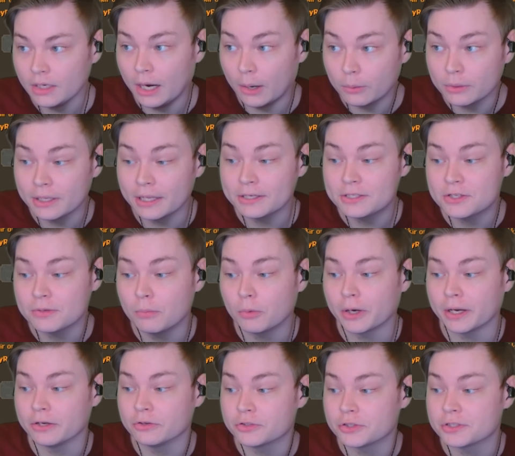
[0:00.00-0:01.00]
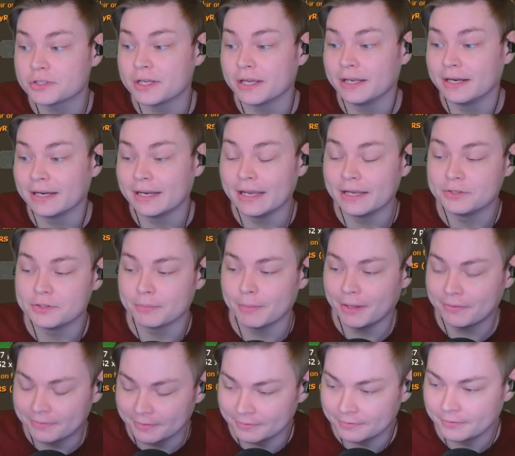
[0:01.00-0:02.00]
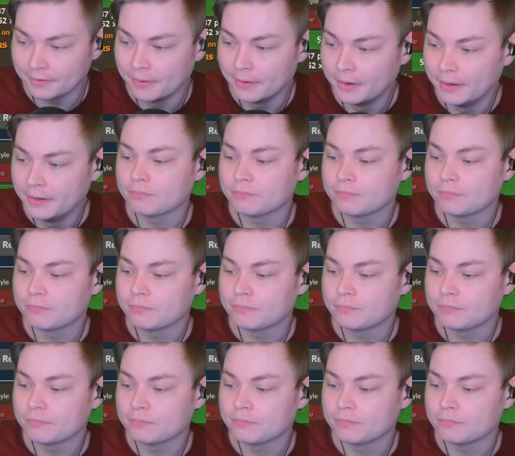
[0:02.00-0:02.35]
I would like some more interesting and engaging methods.